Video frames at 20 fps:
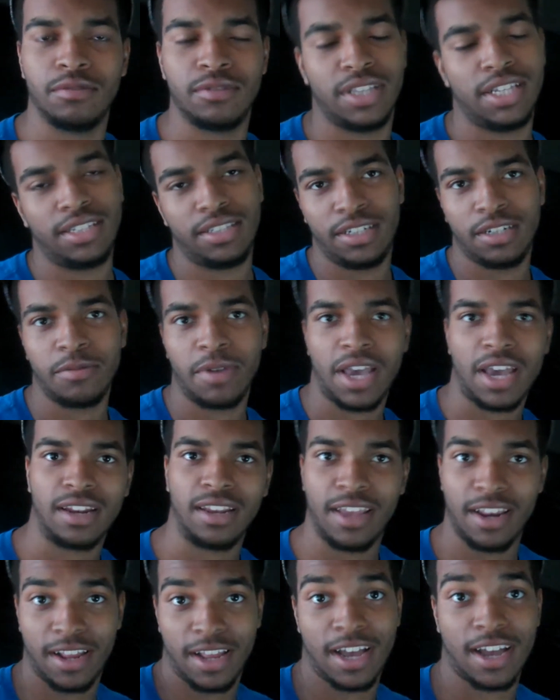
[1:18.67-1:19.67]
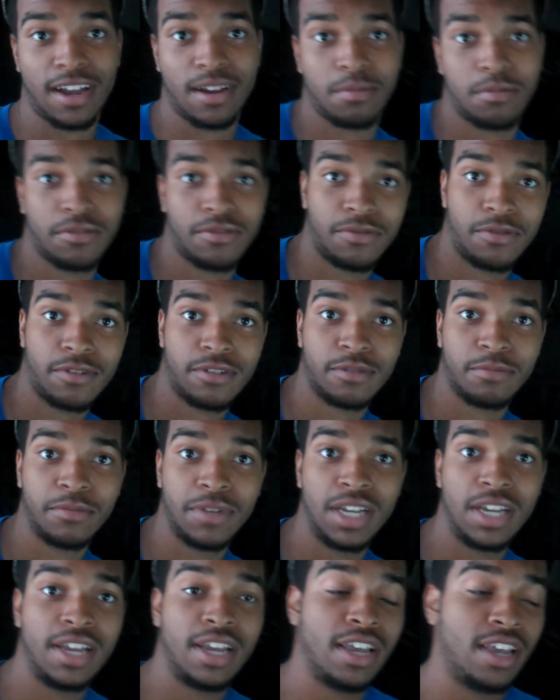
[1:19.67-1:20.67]
Well, this year we had Lady Gaga perform,
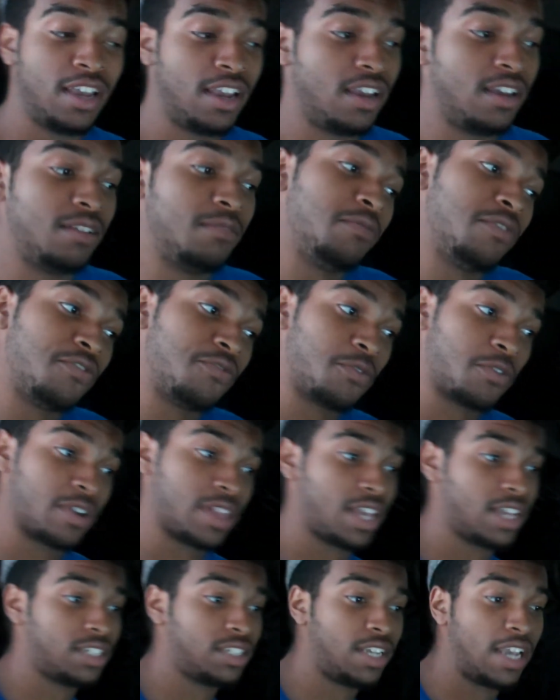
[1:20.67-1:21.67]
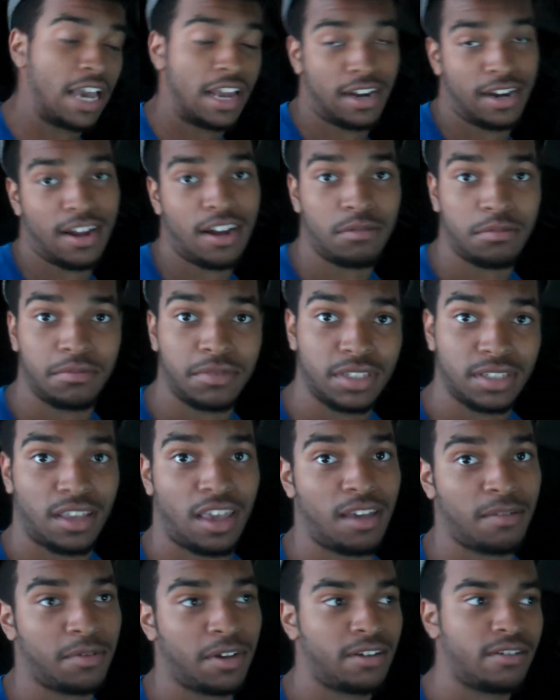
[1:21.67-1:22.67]
and before that she had an album
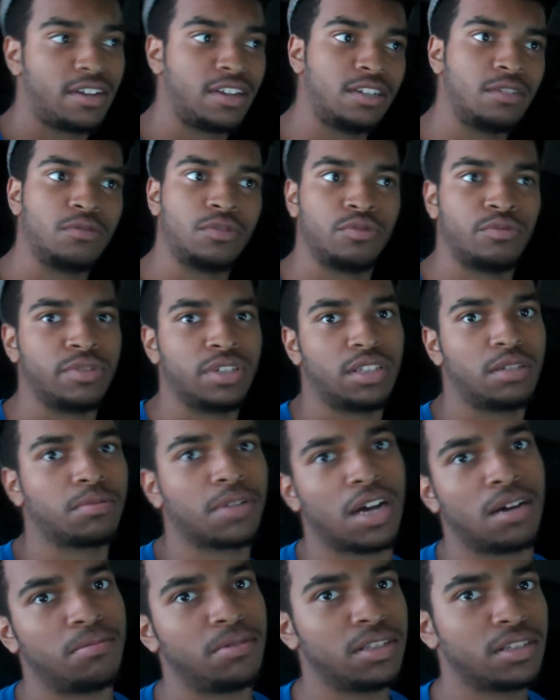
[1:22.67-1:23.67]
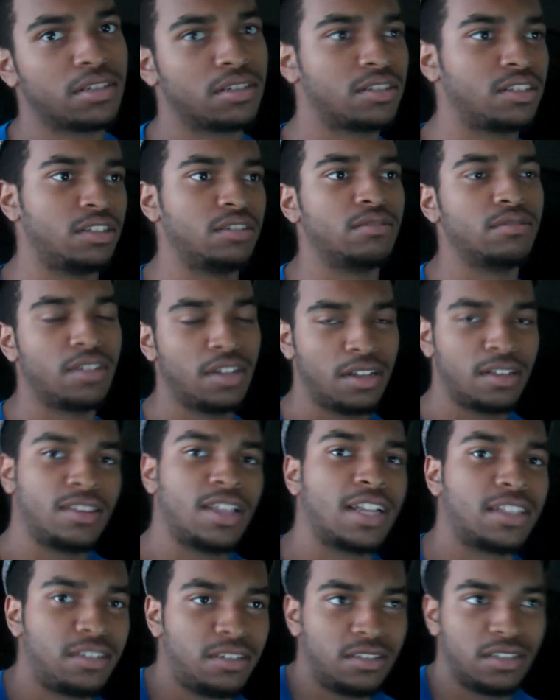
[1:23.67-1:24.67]
just came out and it was really popular. So
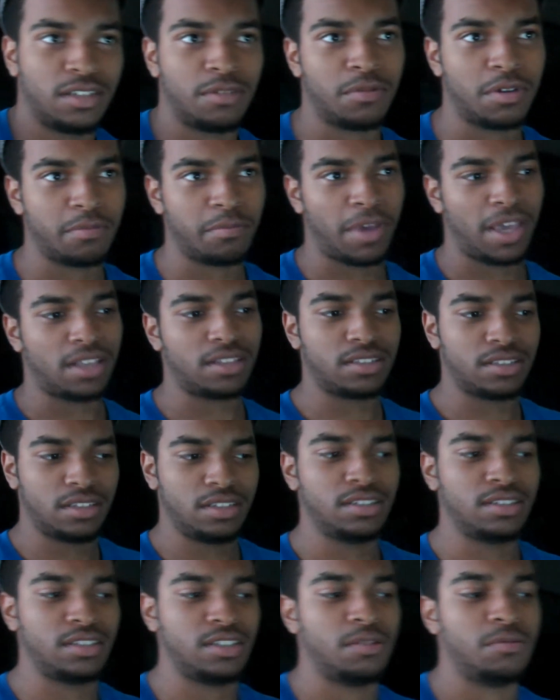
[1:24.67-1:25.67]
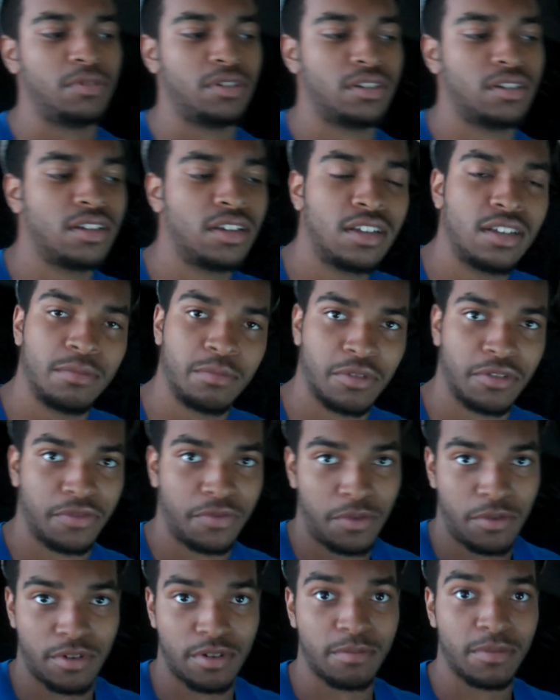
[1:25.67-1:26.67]
that's usually what makes someone
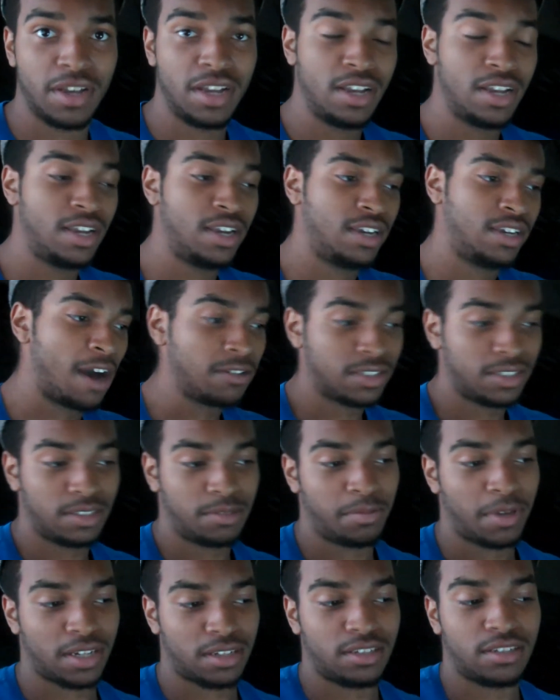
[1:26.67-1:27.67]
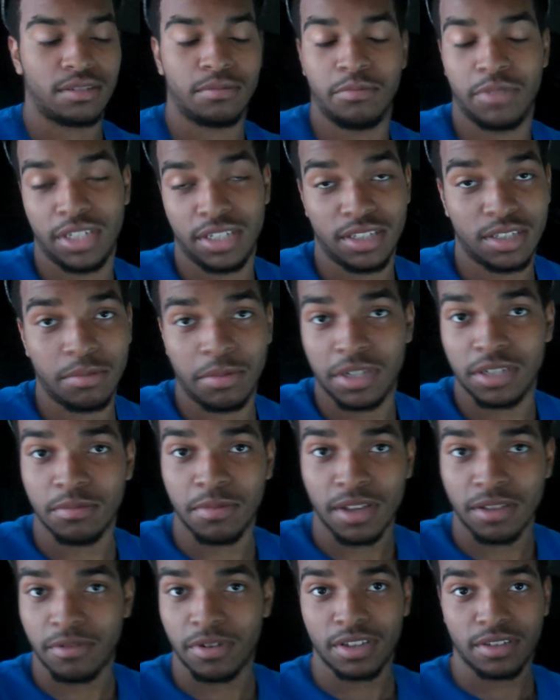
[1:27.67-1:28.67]
perform. I was suspecting Britney Spears,
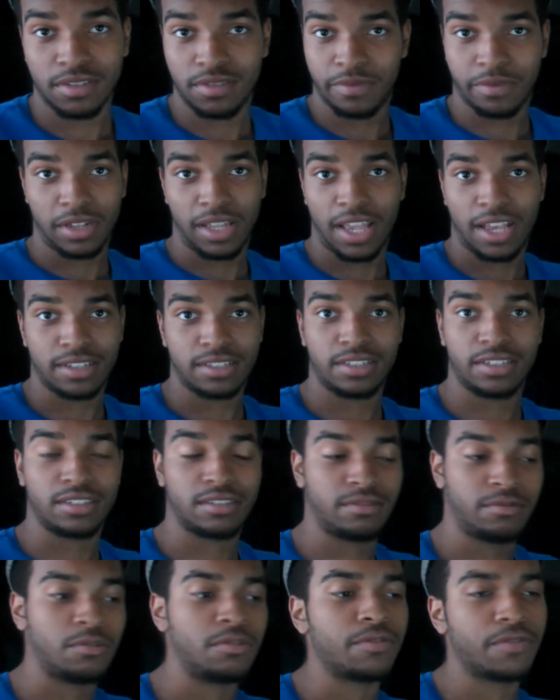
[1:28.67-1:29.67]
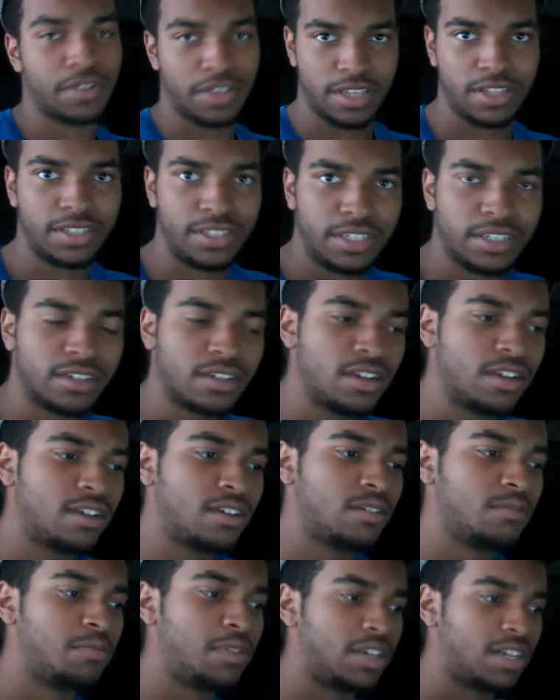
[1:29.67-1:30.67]
by the way, for last year, well, for this year.
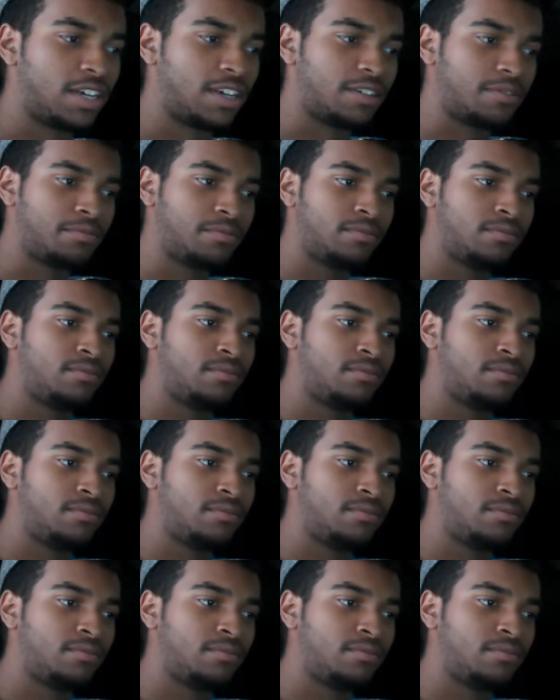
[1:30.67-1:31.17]
But